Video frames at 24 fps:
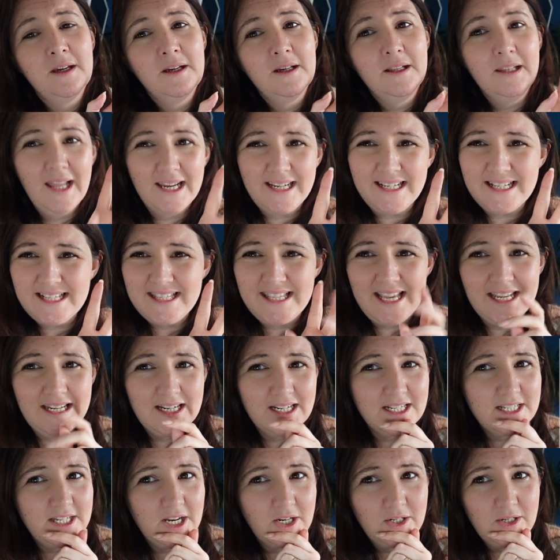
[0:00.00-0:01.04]
Like I said,
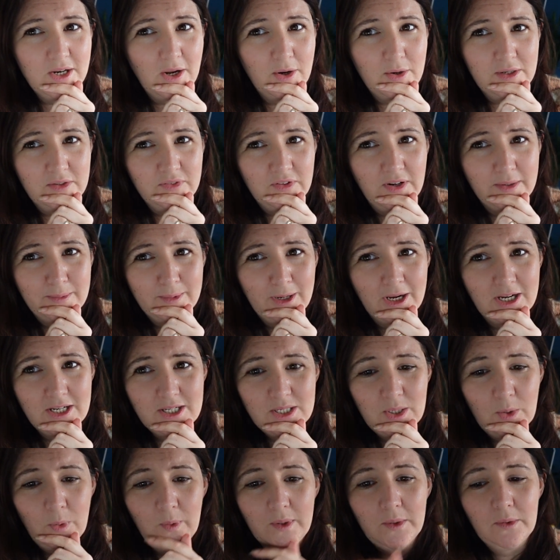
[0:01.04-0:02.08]
I don't know if I'm going to
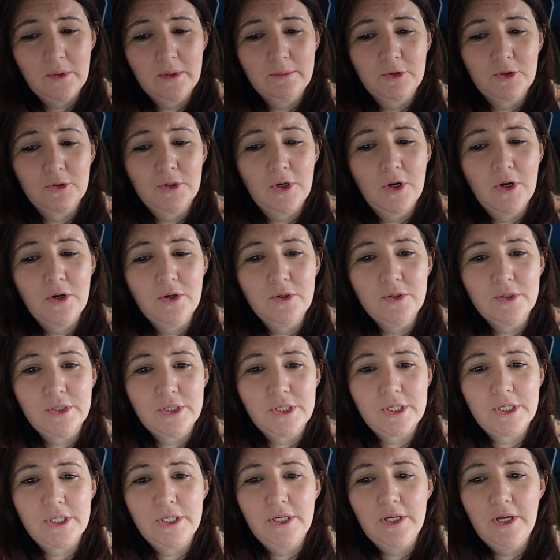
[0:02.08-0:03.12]
quilt them or
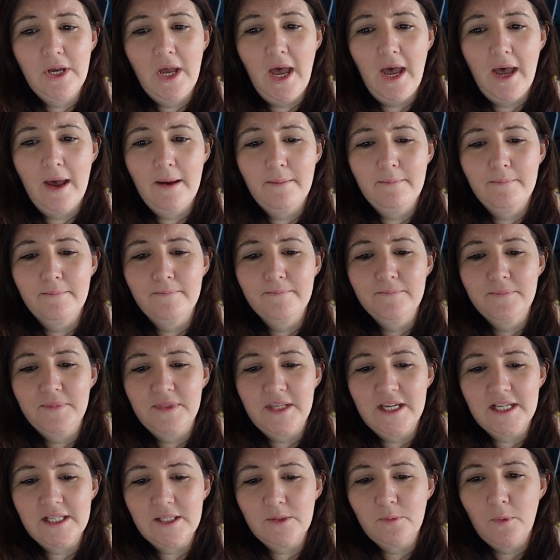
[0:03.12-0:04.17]
not.
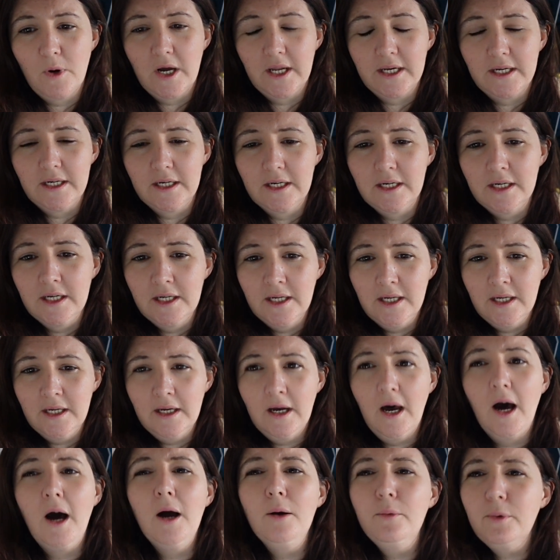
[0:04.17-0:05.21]
This one,
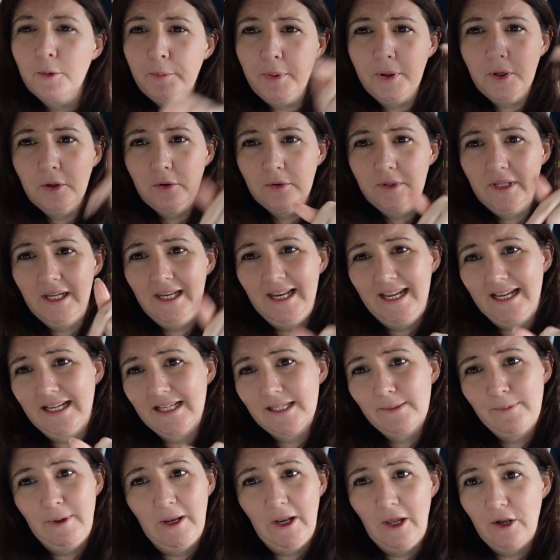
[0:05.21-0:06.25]
I will put all the
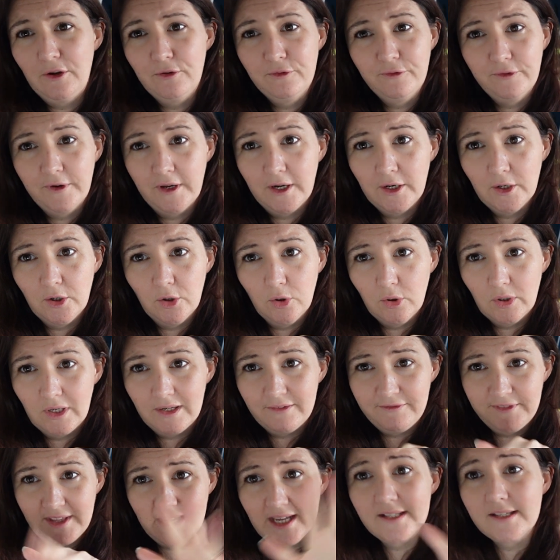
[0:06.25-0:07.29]
links below for all
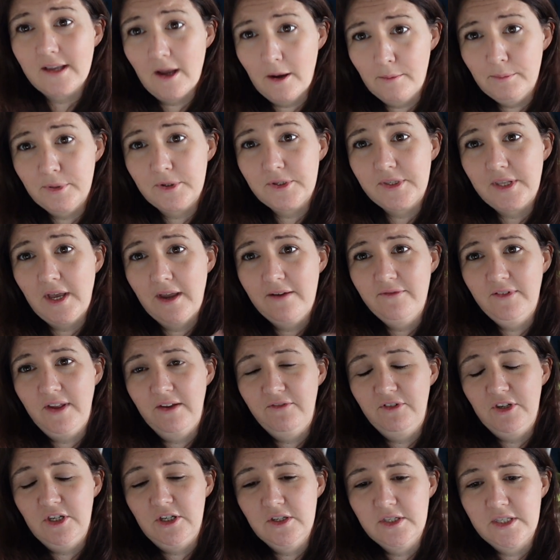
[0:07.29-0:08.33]
of the examples that I've
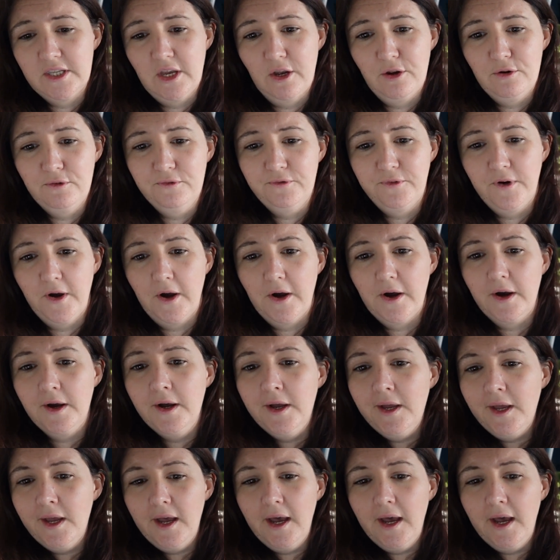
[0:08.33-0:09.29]
given you so far.